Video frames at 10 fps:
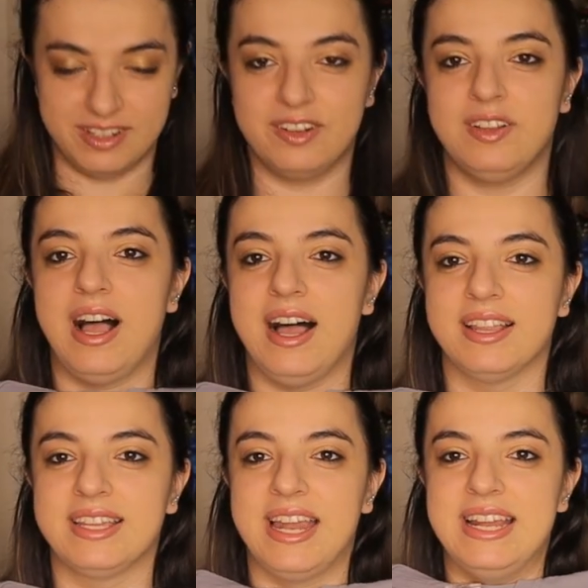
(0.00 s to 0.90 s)
little
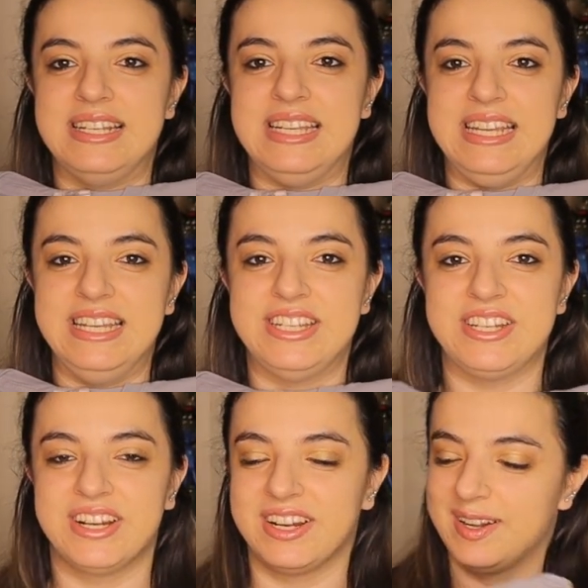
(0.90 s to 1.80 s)
holiday
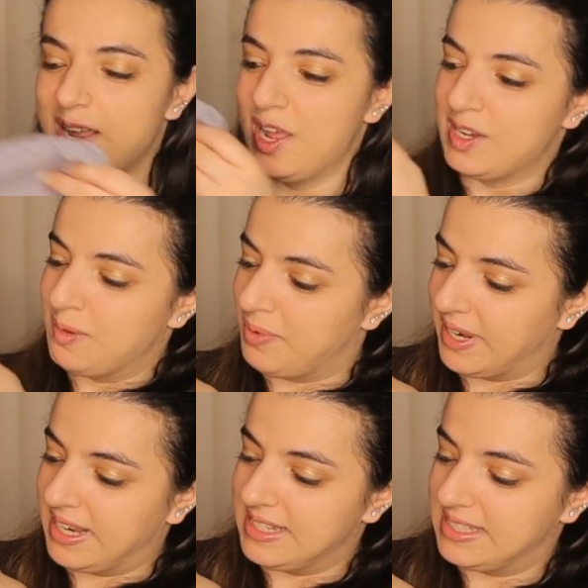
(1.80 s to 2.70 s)
t-shirt to
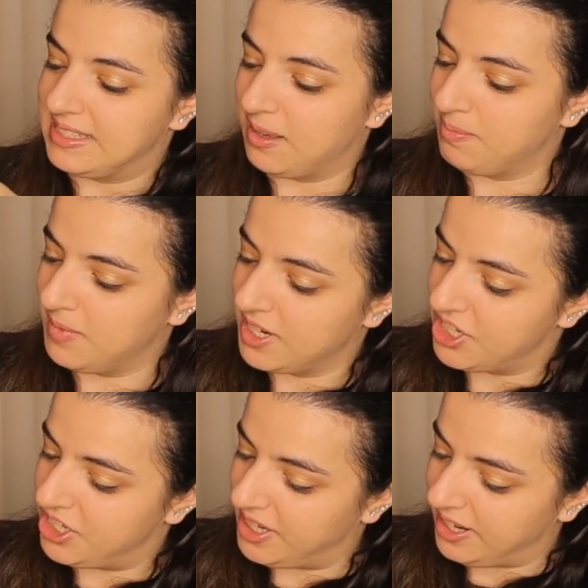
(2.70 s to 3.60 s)
bring in some
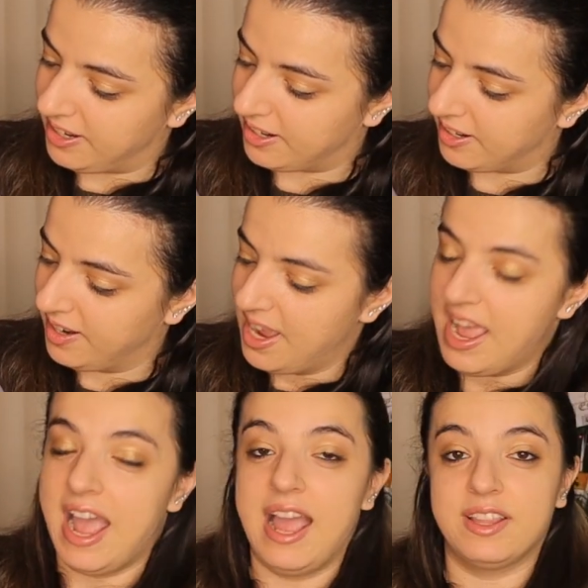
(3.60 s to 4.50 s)
cheer
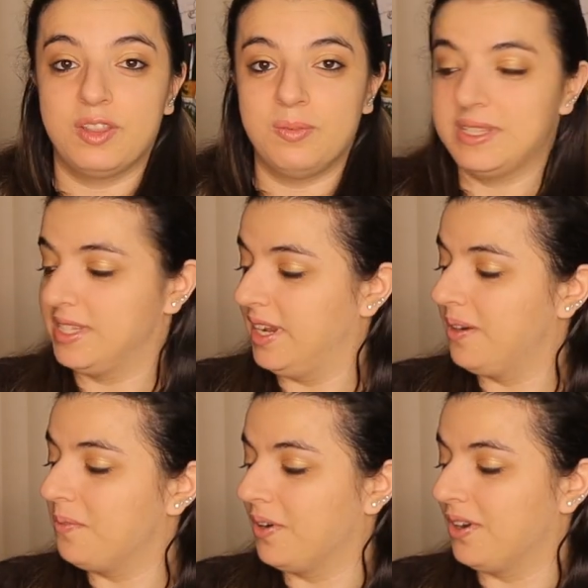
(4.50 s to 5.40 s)
at the
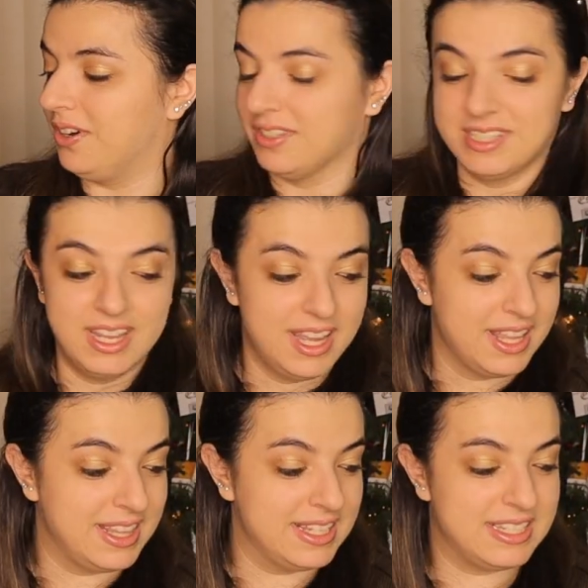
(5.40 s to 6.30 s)
Wizarding World.
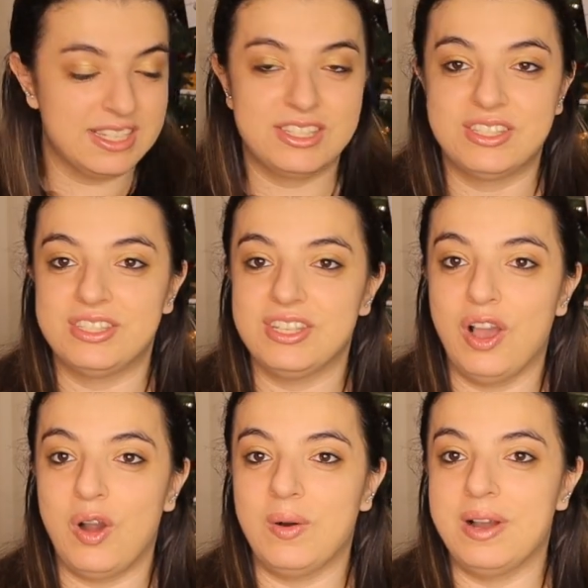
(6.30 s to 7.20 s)
This is
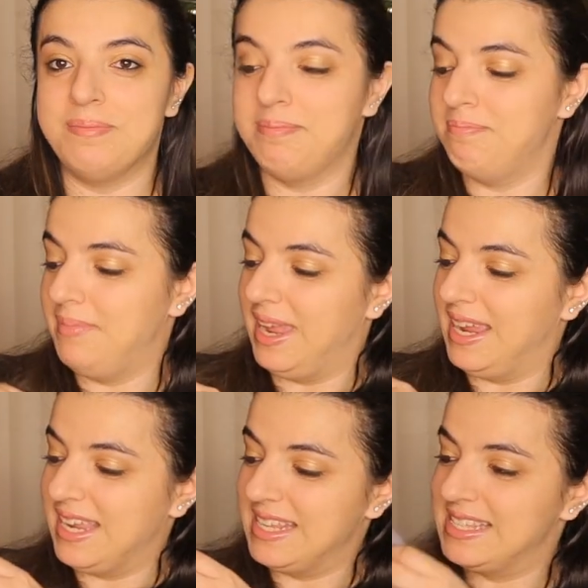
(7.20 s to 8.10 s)
so
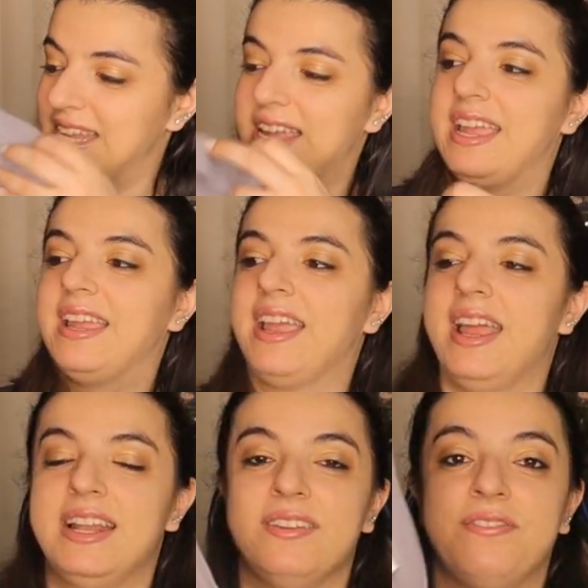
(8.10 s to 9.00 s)
amazing,
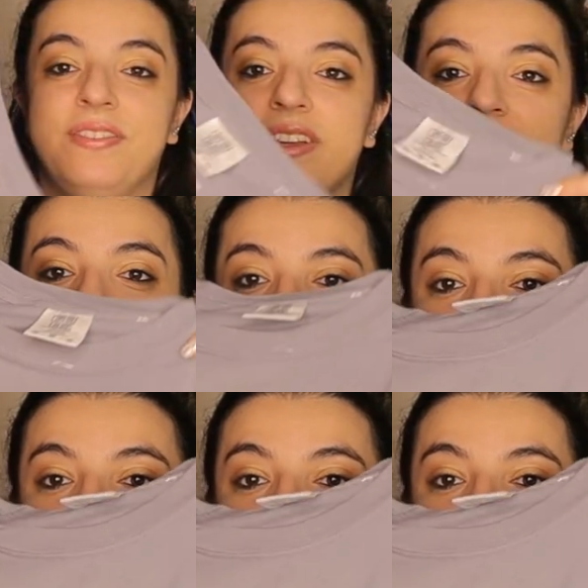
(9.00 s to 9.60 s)
and it feels